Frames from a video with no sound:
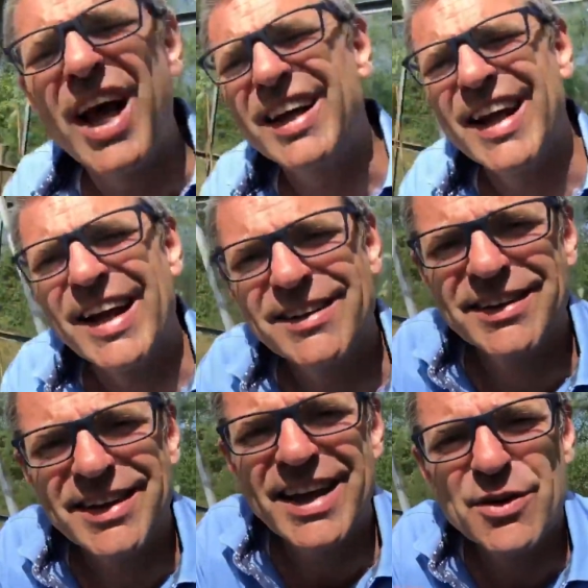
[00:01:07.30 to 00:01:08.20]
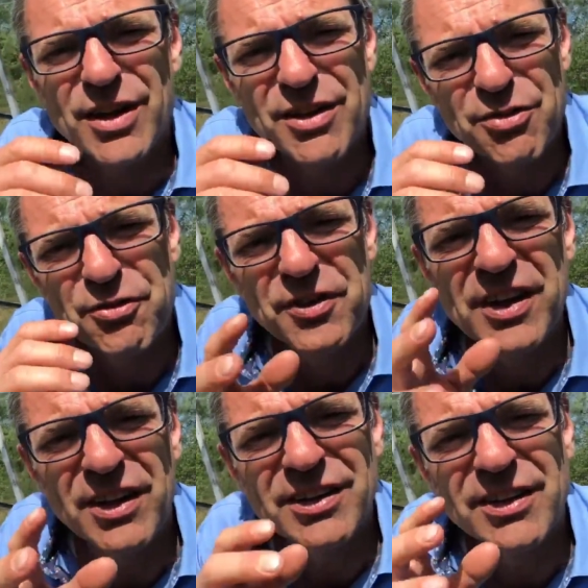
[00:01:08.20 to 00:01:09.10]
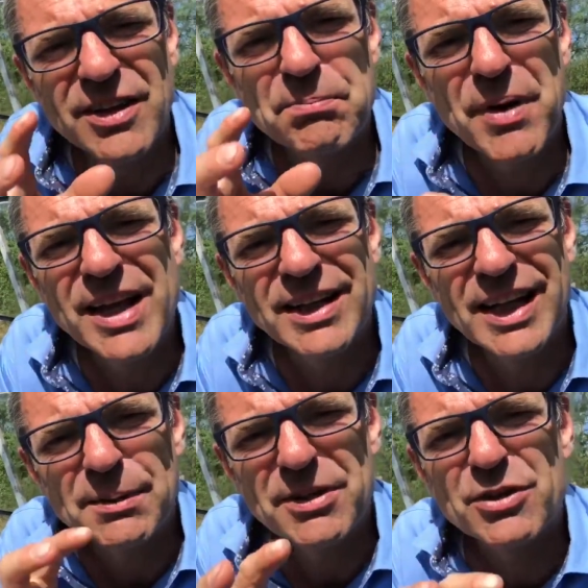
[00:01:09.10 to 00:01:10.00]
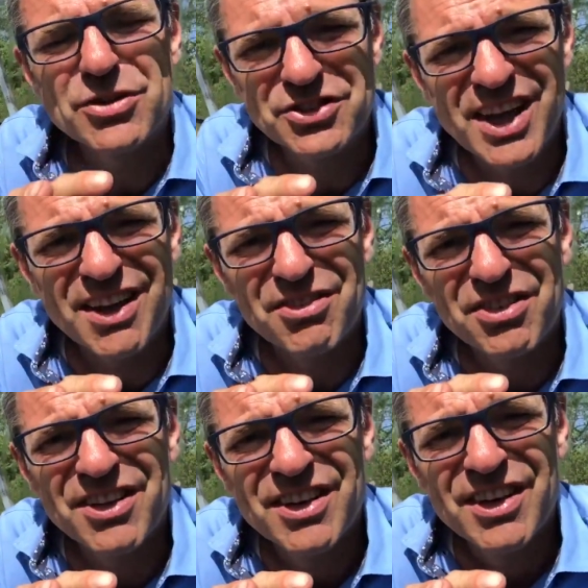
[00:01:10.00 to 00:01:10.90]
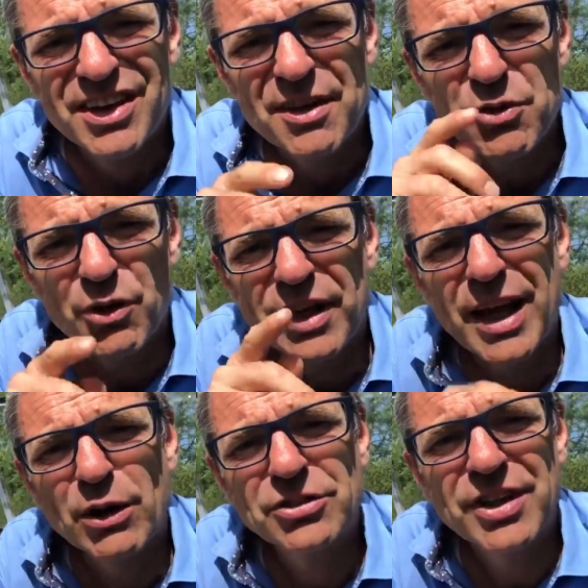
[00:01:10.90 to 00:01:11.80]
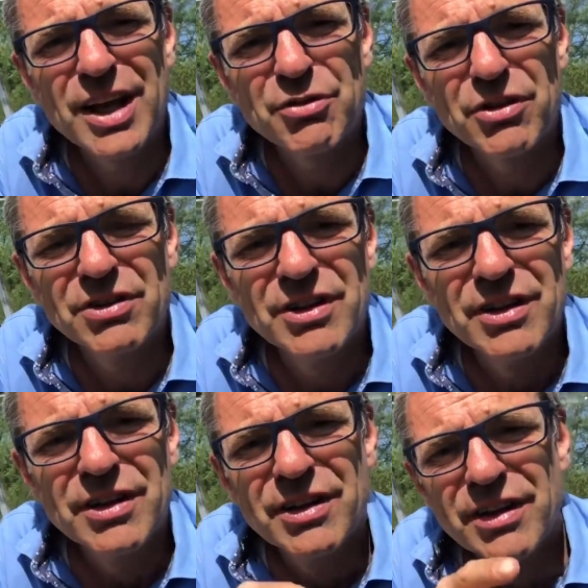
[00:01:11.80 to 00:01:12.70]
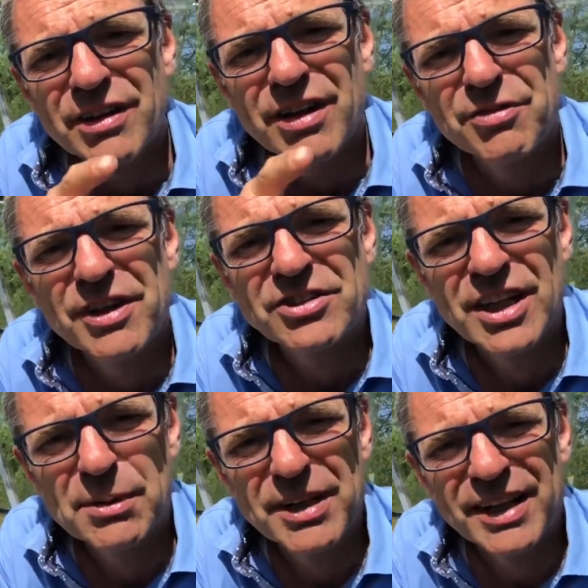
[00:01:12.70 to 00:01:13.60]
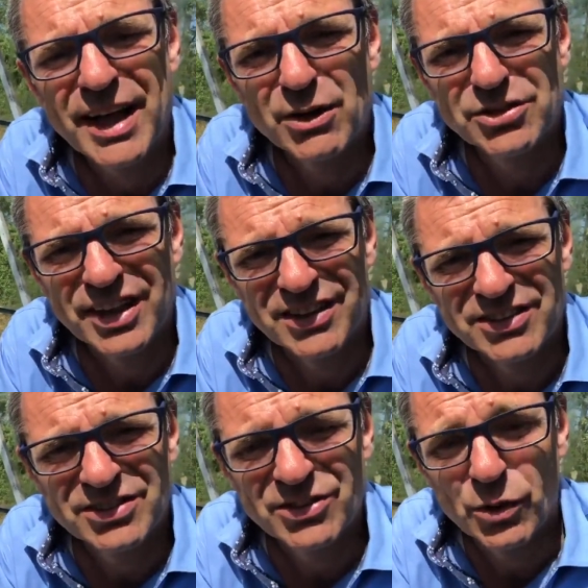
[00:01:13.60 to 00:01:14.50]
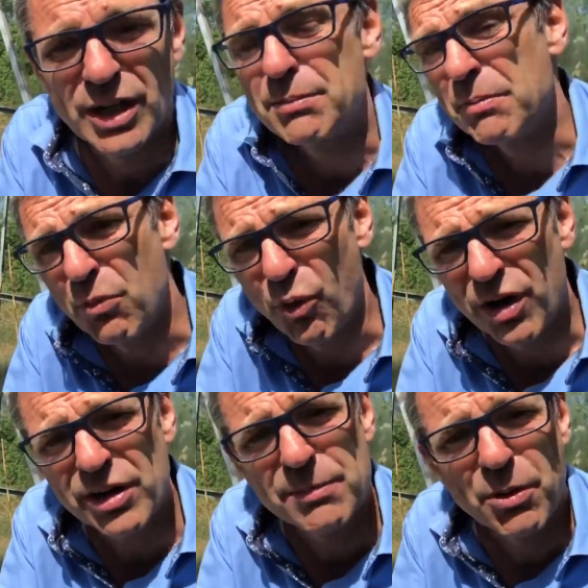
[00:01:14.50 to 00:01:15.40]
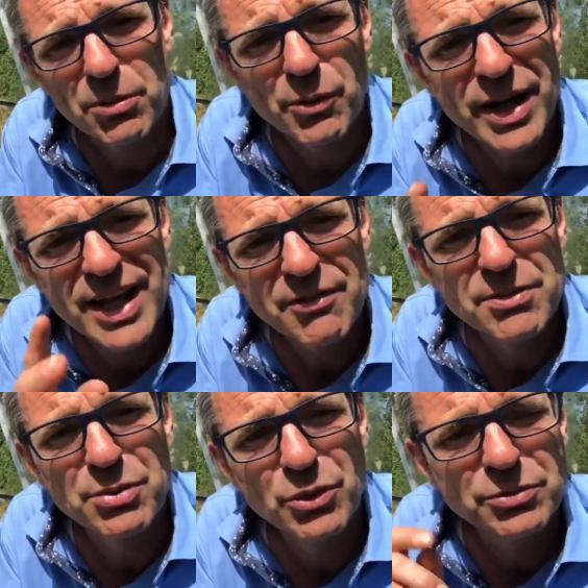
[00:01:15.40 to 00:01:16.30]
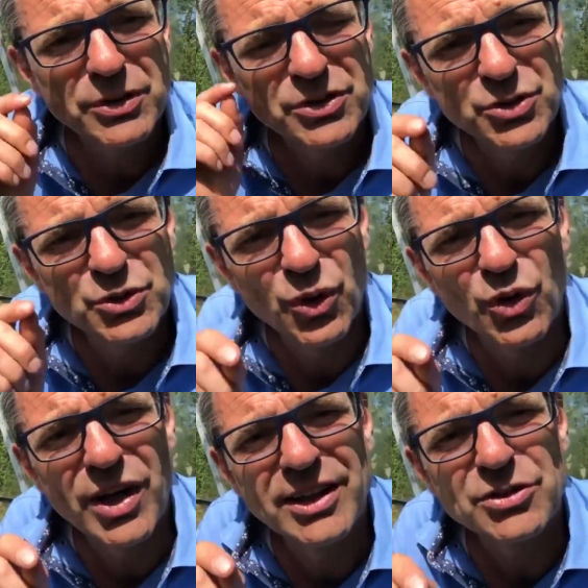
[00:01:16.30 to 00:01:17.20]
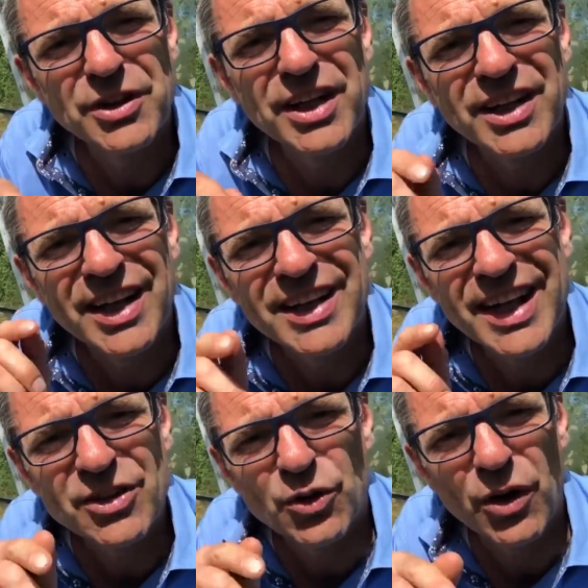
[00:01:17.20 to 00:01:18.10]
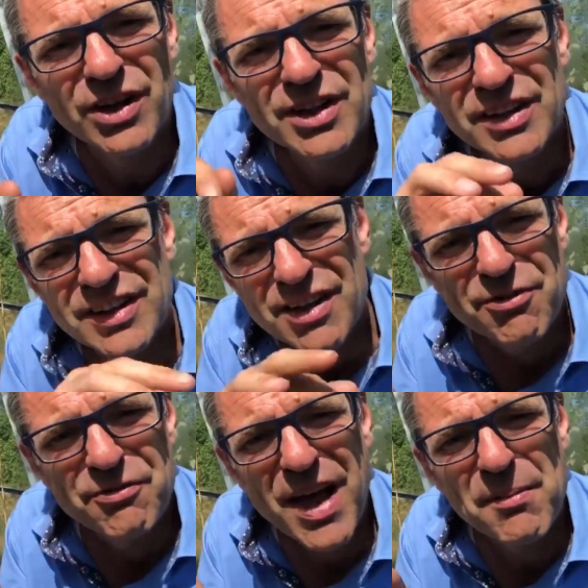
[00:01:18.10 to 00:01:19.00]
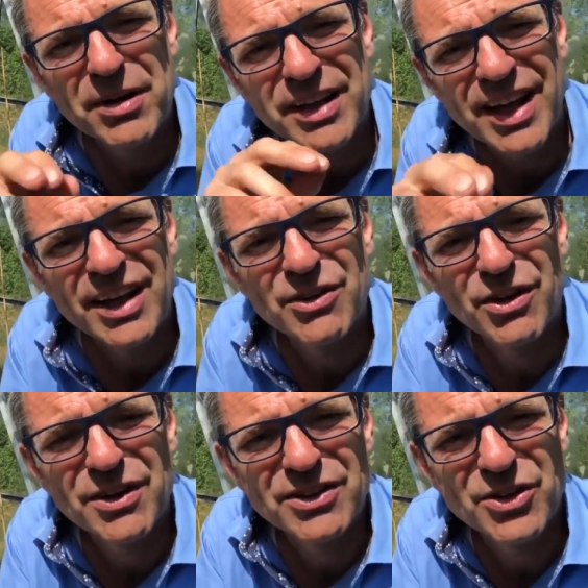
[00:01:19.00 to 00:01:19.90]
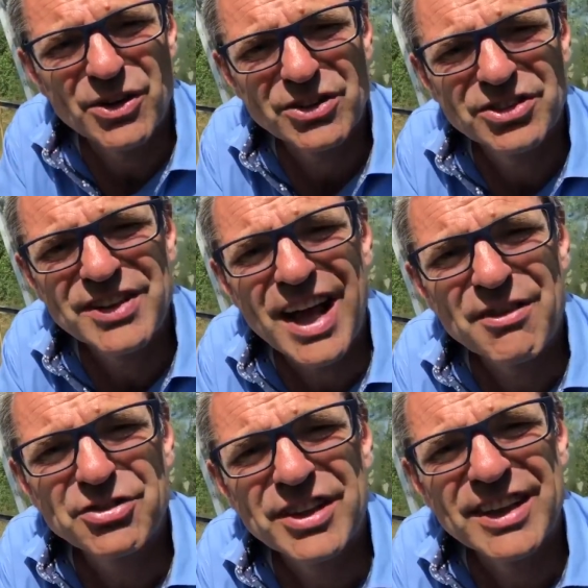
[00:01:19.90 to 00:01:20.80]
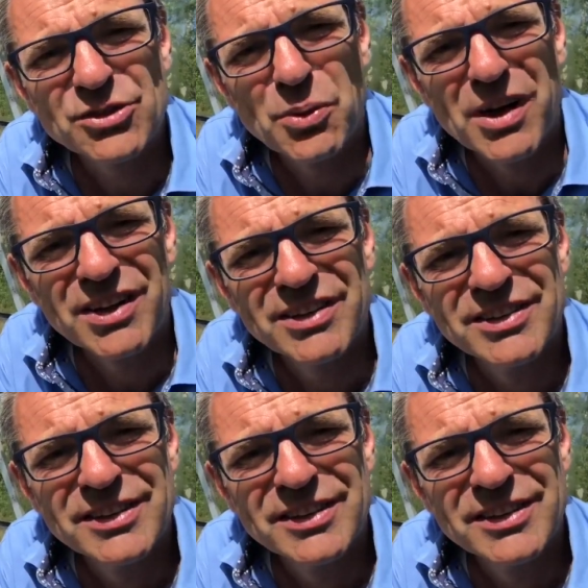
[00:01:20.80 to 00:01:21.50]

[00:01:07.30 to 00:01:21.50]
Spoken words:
like that. And you can feel the pain a little bit yourself. If you're a cow saver, invest a little bit in CowSignals, or a little bit more. You probably already have the books, but do the online training and let your family and your staff see it as well.